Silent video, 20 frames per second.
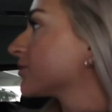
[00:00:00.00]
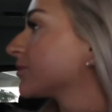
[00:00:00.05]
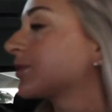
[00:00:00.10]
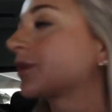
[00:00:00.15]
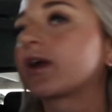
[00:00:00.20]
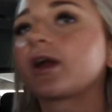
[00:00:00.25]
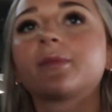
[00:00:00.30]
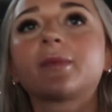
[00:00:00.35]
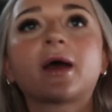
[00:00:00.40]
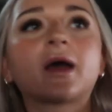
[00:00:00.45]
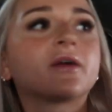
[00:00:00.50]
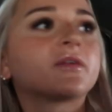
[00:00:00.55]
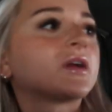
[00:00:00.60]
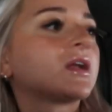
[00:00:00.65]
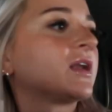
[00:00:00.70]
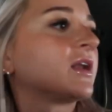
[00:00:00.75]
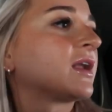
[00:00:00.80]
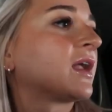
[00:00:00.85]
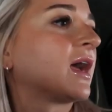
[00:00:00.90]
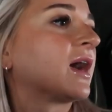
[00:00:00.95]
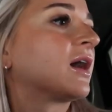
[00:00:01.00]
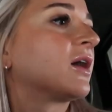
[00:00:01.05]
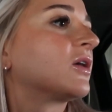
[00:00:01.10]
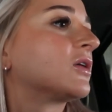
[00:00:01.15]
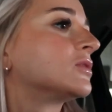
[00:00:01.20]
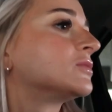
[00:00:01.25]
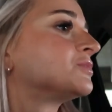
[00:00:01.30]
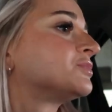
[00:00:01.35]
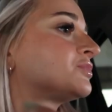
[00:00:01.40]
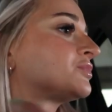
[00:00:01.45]
from where I'm at right
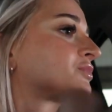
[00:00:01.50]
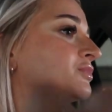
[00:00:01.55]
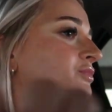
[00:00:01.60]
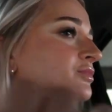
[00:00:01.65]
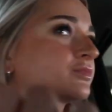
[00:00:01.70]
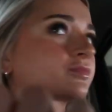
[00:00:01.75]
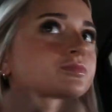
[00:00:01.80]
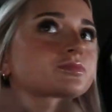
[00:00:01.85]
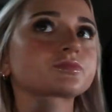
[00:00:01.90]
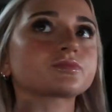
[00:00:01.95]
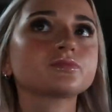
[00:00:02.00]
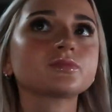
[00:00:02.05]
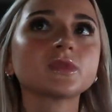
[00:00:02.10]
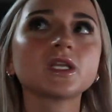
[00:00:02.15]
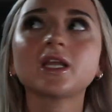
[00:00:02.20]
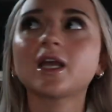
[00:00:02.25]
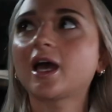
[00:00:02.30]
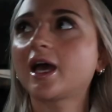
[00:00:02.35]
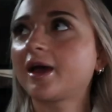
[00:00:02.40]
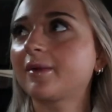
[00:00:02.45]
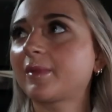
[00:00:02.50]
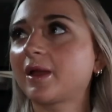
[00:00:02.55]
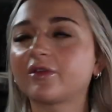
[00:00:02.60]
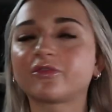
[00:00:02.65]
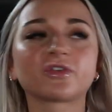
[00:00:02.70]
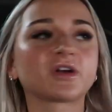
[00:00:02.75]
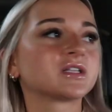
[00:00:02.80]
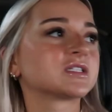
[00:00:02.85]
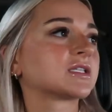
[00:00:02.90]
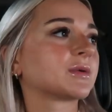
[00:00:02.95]
now at my
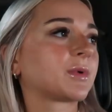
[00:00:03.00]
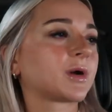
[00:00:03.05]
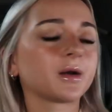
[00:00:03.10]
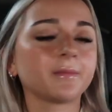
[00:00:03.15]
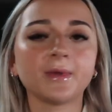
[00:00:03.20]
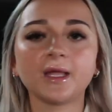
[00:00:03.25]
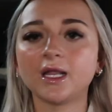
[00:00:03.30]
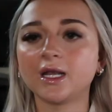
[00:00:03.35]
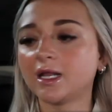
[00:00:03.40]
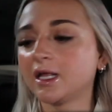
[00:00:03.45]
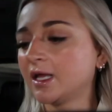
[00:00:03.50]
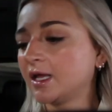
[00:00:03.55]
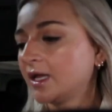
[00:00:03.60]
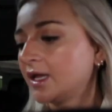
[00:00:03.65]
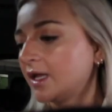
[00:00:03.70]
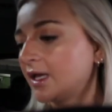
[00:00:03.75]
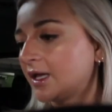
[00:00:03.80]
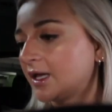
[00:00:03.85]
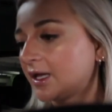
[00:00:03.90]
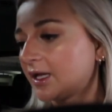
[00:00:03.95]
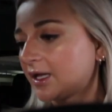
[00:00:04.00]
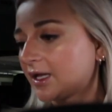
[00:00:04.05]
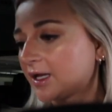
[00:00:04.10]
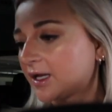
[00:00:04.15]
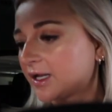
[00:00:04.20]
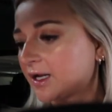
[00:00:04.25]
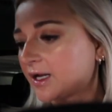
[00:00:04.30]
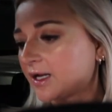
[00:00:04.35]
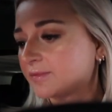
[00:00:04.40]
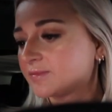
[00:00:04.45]
friend's apartment,
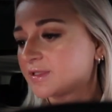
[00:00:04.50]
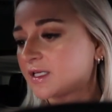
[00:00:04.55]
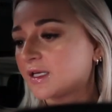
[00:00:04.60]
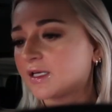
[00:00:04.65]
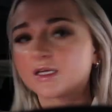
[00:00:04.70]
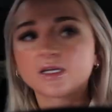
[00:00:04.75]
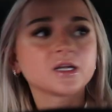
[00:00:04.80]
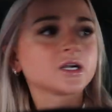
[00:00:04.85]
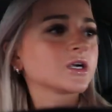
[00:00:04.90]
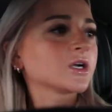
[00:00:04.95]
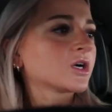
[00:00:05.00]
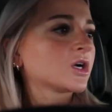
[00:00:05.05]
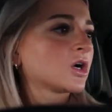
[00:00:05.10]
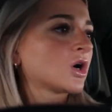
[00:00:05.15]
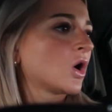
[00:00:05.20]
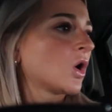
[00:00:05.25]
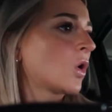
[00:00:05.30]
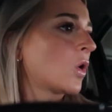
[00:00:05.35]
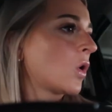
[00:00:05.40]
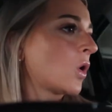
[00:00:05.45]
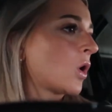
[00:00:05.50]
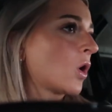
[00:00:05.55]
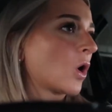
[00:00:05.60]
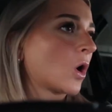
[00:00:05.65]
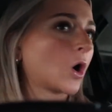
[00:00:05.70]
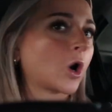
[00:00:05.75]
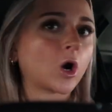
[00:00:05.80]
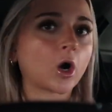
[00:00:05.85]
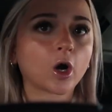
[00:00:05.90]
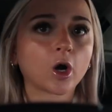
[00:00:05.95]
and I'm taking her
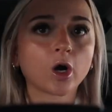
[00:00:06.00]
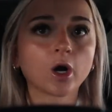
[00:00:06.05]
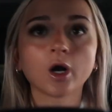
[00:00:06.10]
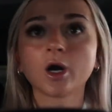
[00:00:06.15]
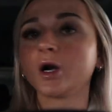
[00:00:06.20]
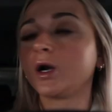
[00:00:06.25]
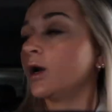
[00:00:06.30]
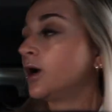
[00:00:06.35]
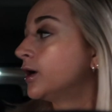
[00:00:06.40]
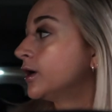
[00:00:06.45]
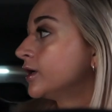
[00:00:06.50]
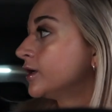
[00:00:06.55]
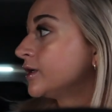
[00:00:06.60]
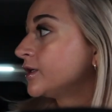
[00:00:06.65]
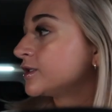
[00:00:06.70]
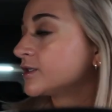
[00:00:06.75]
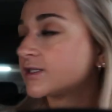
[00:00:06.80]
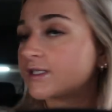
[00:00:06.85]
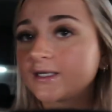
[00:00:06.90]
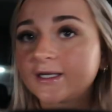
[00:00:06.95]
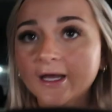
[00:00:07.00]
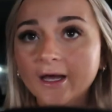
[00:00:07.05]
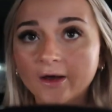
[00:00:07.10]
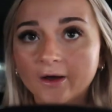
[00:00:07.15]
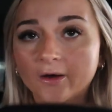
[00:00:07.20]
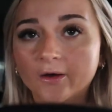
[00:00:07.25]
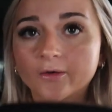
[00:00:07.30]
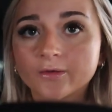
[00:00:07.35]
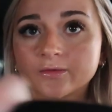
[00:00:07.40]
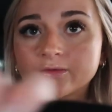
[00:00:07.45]
car to
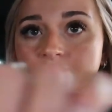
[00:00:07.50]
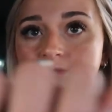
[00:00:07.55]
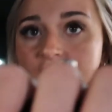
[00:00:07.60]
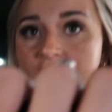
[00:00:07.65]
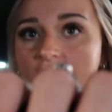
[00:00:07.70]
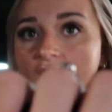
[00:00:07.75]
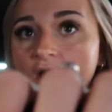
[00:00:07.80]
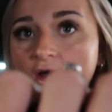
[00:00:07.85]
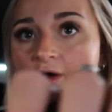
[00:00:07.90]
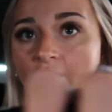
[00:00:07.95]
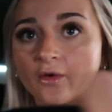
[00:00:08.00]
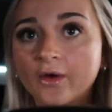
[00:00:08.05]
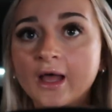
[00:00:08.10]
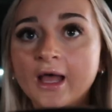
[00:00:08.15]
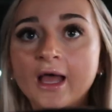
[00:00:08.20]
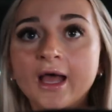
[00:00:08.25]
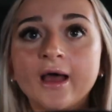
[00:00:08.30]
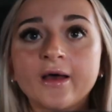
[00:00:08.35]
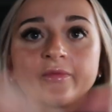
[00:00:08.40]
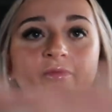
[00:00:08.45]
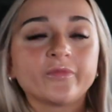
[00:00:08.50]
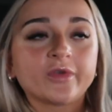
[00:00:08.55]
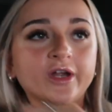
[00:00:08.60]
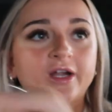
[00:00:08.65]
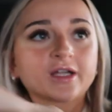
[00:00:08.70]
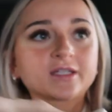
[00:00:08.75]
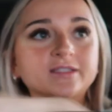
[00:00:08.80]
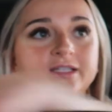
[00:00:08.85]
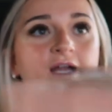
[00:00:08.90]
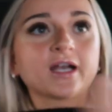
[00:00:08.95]
go. So
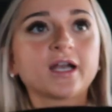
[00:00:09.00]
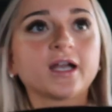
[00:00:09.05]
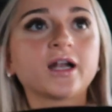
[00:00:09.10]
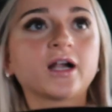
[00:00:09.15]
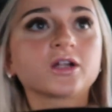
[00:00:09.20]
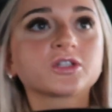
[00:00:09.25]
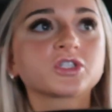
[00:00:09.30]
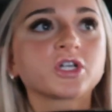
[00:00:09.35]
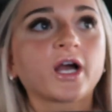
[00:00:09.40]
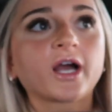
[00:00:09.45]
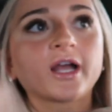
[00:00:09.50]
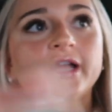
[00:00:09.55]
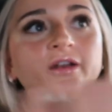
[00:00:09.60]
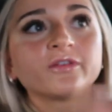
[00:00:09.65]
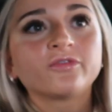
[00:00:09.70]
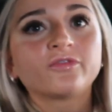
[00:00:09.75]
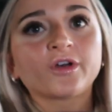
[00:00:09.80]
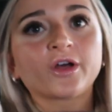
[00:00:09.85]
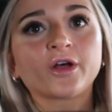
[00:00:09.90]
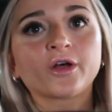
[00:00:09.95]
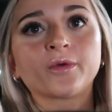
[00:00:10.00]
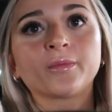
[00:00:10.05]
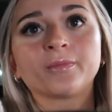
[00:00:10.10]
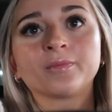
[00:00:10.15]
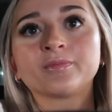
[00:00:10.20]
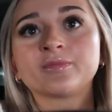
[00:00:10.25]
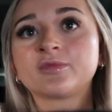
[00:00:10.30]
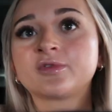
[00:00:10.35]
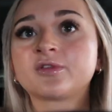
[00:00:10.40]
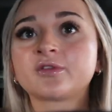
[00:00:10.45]
very excited. I'll try and
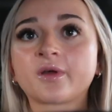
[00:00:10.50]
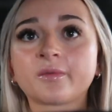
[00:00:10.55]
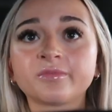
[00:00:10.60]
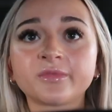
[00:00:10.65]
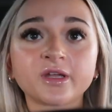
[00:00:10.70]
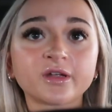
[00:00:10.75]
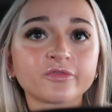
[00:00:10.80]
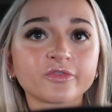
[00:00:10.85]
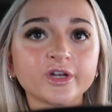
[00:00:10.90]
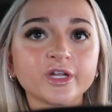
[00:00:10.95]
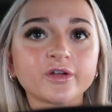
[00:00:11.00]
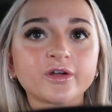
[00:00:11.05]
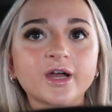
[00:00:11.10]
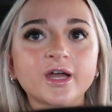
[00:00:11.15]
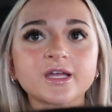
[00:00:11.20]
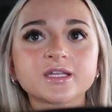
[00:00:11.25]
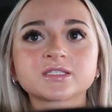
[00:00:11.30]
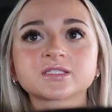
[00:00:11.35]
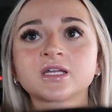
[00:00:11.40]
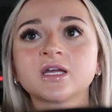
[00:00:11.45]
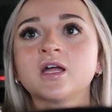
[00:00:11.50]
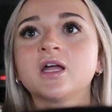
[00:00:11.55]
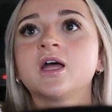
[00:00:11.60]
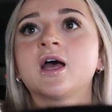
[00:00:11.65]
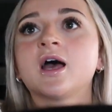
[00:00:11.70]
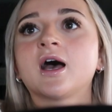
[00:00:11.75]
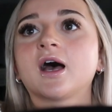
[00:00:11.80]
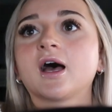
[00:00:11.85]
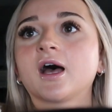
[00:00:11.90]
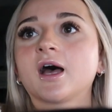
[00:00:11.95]
film something for you guys.
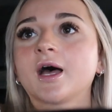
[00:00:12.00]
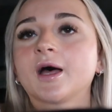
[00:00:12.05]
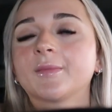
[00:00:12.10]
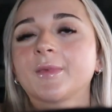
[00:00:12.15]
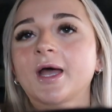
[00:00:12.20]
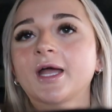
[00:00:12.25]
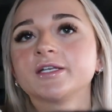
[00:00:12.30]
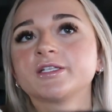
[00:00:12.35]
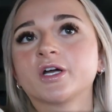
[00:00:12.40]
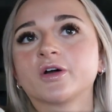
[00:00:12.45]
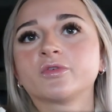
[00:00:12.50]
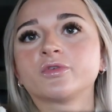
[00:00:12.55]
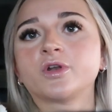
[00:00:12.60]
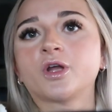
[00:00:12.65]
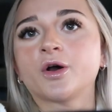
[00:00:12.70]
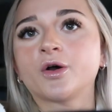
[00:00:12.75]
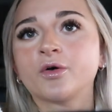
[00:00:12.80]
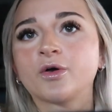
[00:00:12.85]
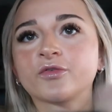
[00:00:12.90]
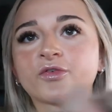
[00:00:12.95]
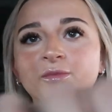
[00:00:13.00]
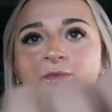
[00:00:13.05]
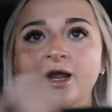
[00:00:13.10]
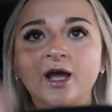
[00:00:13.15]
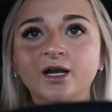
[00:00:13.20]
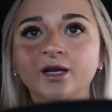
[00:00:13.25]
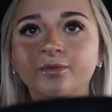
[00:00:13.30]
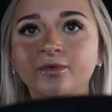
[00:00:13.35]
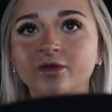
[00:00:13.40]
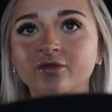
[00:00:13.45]
I don't know if I'm gonna
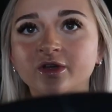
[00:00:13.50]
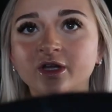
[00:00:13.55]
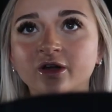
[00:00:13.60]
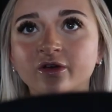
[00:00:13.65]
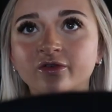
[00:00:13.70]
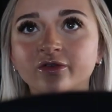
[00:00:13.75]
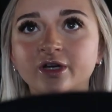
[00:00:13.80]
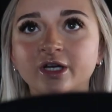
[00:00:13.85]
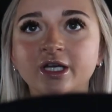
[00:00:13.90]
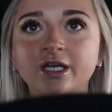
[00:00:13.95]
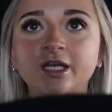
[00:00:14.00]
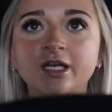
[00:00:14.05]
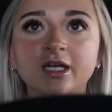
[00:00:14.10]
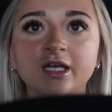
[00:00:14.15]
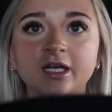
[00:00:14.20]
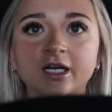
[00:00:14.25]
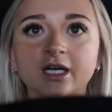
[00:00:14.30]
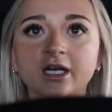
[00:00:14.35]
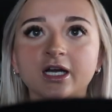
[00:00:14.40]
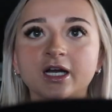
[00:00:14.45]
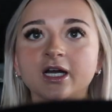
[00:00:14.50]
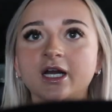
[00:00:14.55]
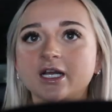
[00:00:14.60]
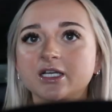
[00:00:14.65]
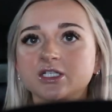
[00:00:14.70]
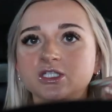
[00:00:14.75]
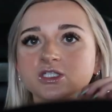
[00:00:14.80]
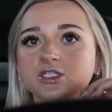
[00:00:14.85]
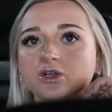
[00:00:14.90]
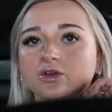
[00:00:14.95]
end up living over here. I
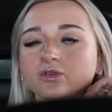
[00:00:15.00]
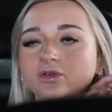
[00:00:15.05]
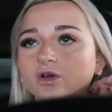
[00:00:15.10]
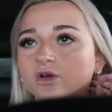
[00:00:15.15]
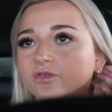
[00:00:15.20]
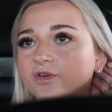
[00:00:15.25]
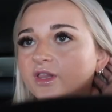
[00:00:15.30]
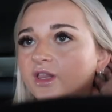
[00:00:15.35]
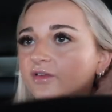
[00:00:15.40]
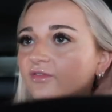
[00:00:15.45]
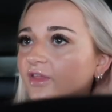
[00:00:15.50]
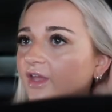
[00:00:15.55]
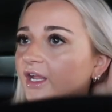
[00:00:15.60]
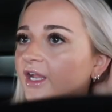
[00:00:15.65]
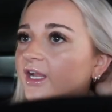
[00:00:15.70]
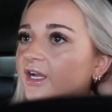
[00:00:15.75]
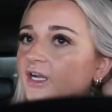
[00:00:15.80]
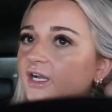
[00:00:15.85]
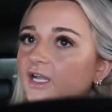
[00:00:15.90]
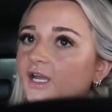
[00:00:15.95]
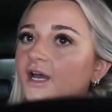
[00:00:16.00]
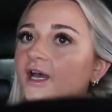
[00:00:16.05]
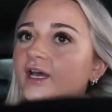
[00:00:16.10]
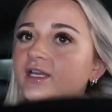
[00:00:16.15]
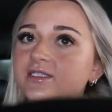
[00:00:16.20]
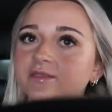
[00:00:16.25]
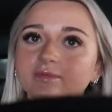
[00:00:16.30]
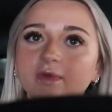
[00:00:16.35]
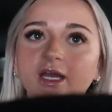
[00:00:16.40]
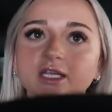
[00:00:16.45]
just don't know if I love the area
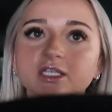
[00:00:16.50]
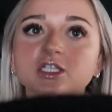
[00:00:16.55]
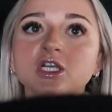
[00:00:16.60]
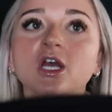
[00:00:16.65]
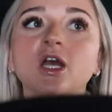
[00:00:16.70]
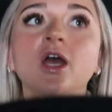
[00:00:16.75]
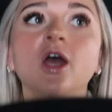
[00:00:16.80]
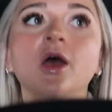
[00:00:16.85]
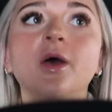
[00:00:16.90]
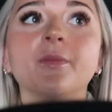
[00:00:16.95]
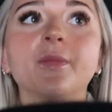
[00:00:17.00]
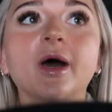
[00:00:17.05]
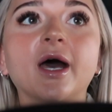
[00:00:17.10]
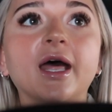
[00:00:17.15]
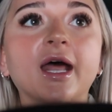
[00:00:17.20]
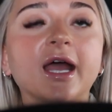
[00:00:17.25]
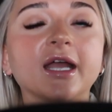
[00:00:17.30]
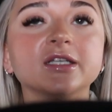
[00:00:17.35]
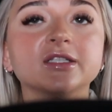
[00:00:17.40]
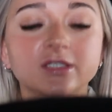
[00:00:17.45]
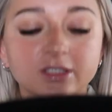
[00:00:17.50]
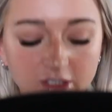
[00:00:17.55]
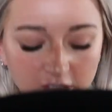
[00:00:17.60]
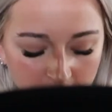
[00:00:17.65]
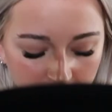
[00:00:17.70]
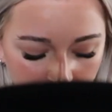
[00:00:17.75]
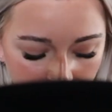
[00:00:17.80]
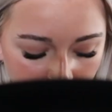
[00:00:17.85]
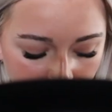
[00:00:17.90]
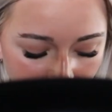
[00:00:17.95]
as much, but I
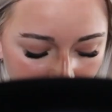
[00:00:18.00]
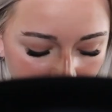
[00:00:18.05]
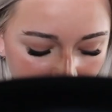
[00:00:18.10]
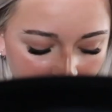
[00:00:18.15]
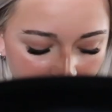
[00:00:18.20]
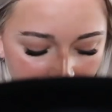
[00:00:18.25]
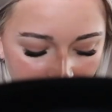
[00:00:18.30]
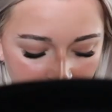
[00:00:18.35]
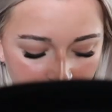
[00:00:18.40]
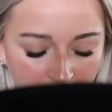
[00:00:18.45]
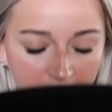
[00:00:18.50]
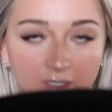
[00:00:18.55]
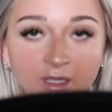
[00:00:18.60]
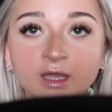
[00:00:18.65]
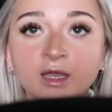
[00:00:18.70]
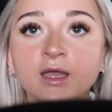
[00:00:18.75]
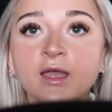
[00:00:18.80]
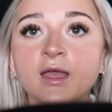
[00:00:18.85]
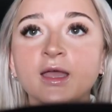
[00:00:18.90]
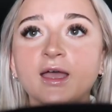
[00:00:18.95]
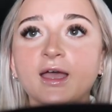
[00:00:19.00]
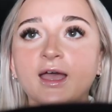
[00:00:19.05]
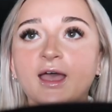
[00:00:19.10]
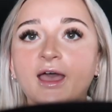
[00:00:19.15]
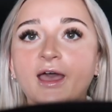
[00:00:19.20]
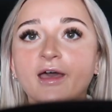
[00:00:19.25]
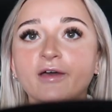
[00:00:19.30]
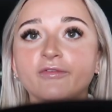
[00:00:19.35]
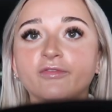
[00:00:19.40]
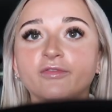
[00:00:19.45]
do
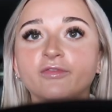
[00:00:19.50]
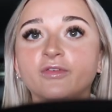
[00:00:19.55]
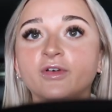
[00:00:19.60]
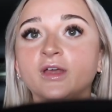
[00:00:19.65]
have,